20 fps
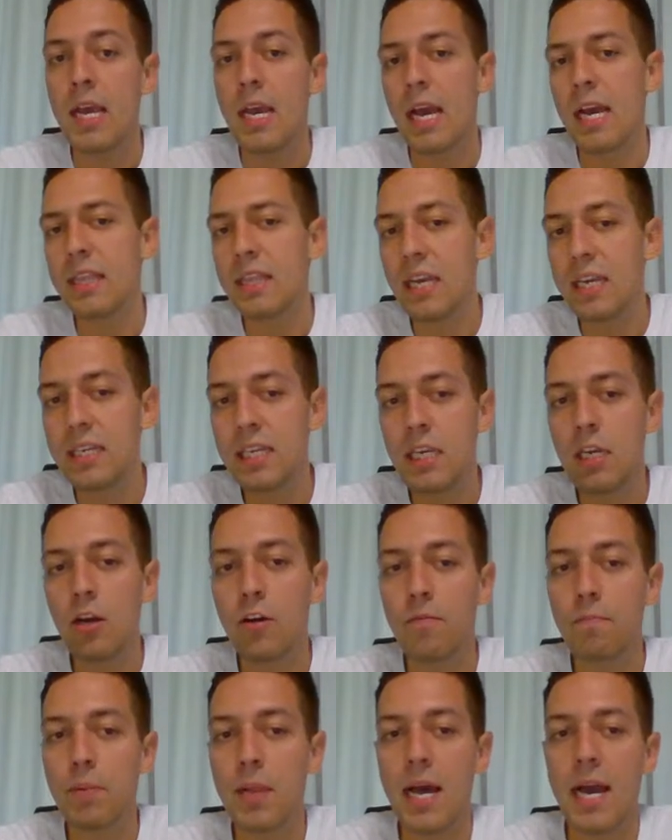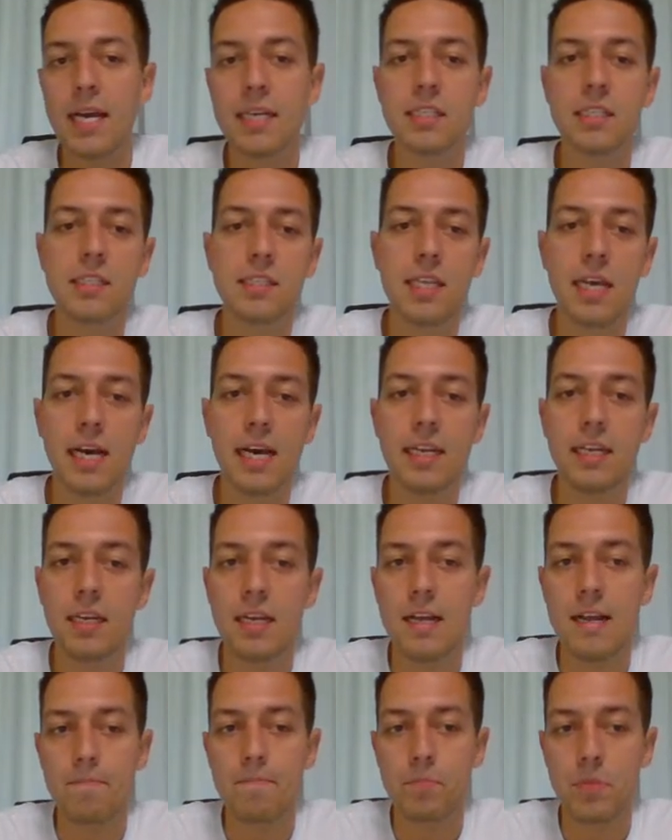And the idea of blacks is that
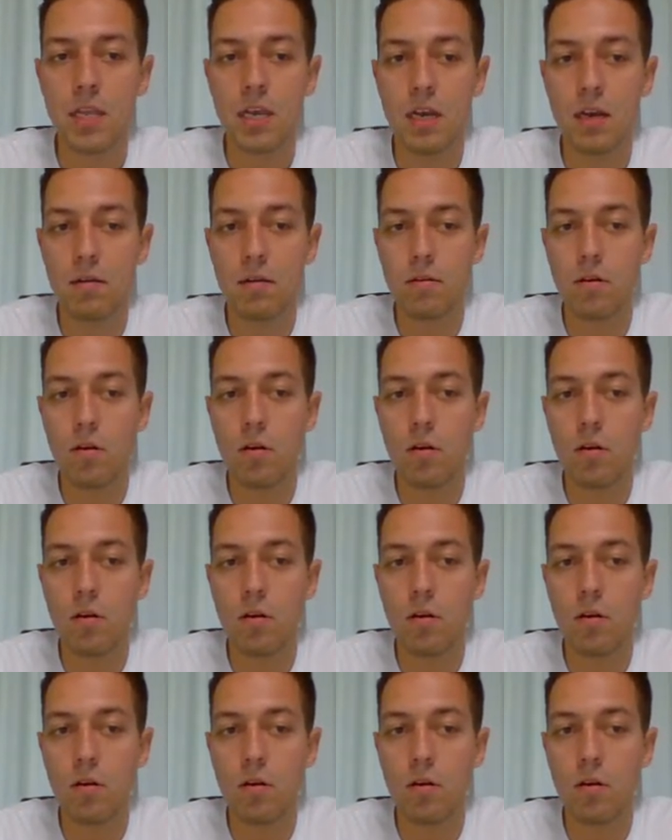uh,